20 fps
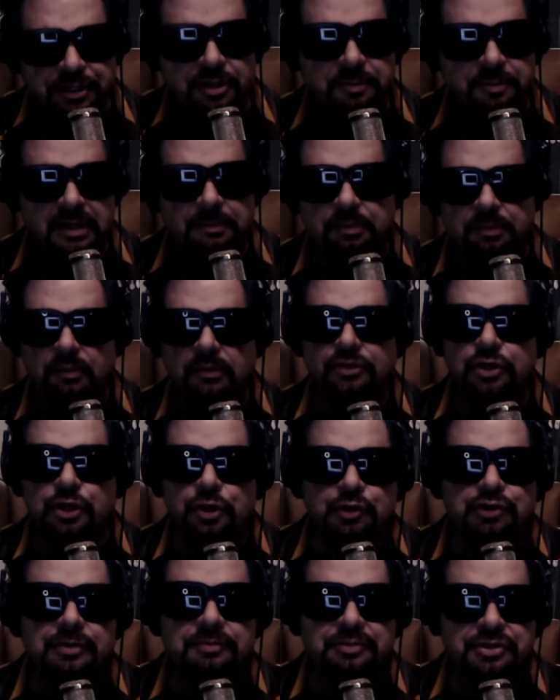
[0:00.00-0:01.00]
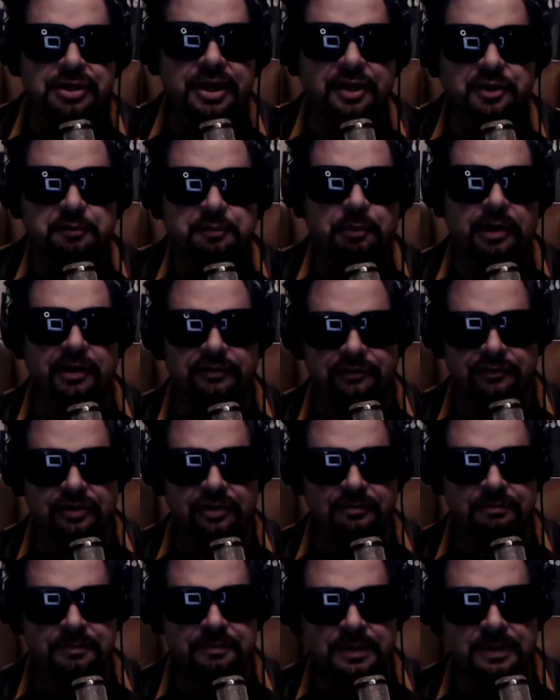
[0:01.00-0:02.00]
to people, Newsom's the next president.
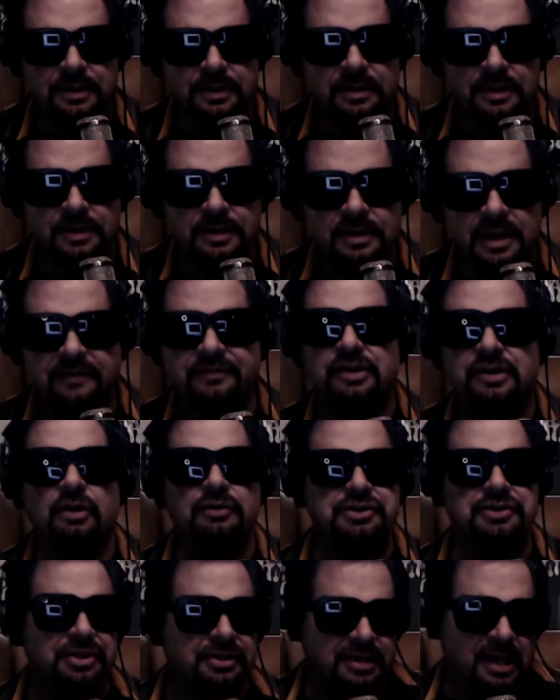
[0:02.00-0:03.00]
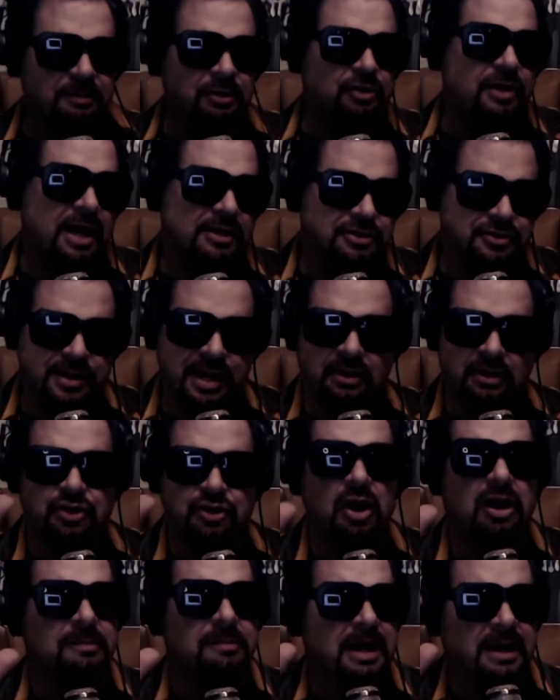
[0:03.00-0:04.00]
Have you noticed the Democrats are now
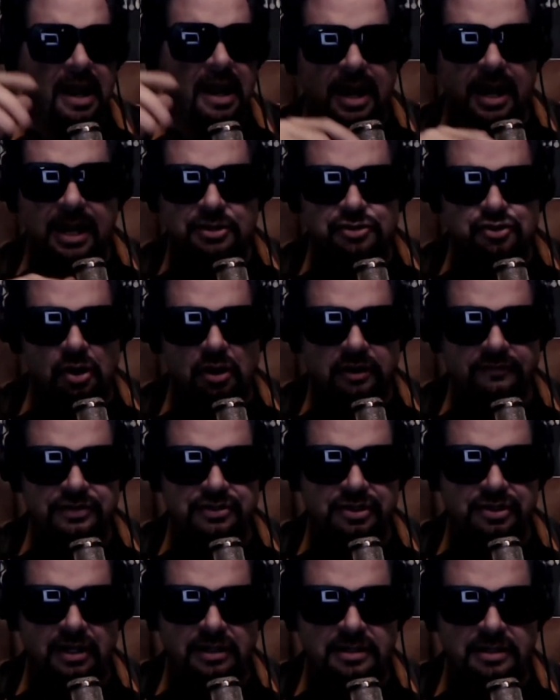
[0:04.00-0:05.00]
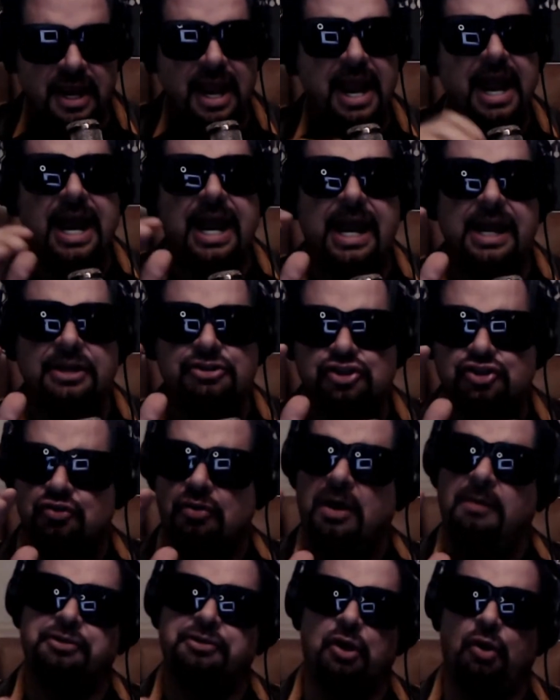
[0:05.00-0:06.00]
talking about age all of a sudden? Age.
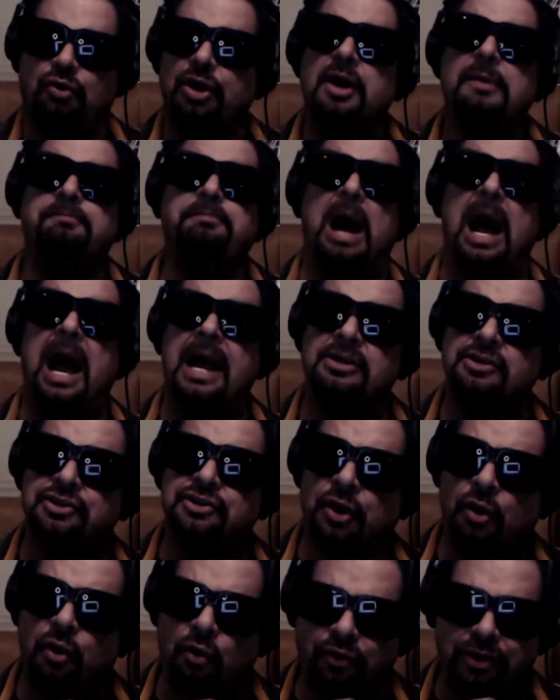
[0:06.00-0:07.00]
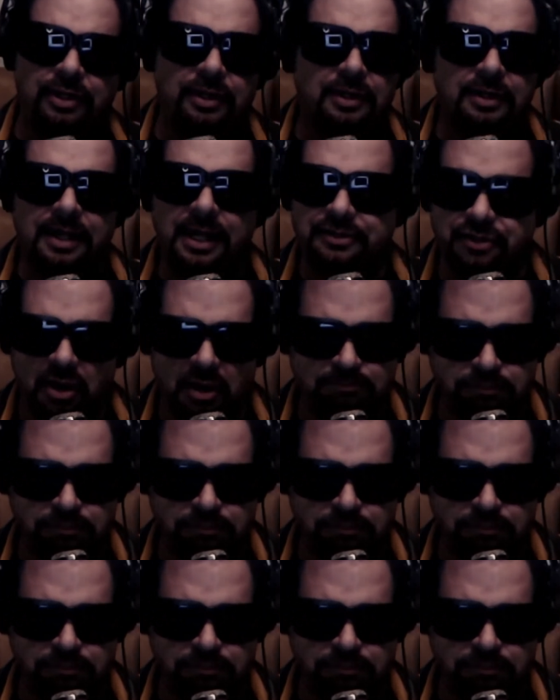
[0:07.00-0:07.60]
Trump's old, Biden's old. It's all